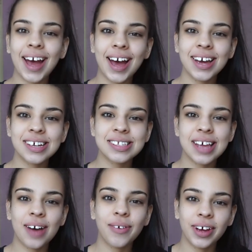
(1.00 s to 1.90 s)
guys,
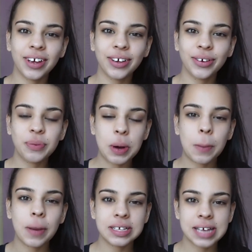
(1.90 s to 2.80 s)
how are you?
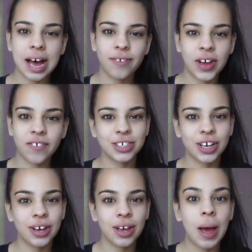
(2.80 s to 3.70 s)
Welcome back to Our Favourite
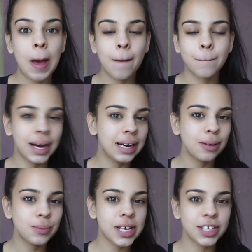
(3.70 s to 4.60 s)
Show. My
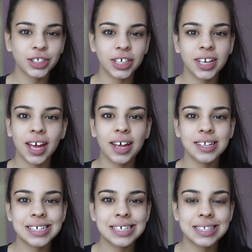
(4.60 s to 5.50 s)
name is Angelina
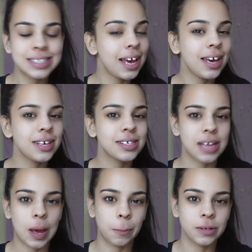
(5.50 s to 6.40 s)
and
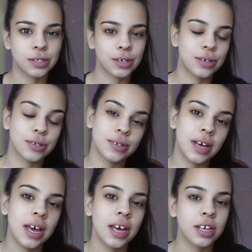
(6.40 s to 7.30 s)
today's episode
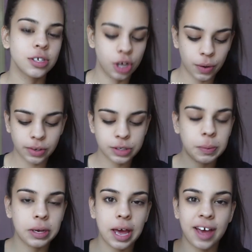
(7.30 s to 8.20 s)
is going to
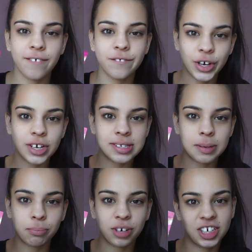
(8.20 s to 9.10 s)
be a first
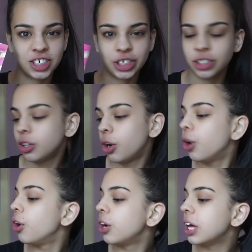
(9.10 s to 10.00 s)
impression
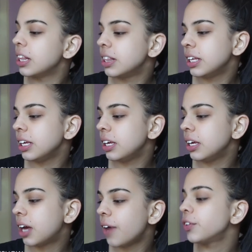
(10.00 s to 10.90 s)
on
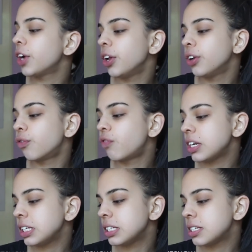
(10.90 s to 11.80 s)
the Covergirl
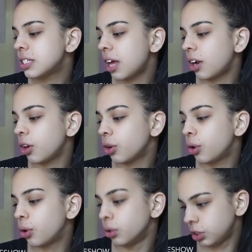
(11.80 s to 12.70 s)
Ready Set
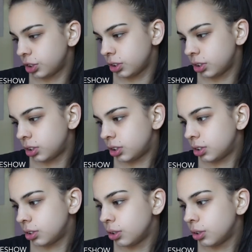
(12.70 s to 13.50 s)
Gorgeous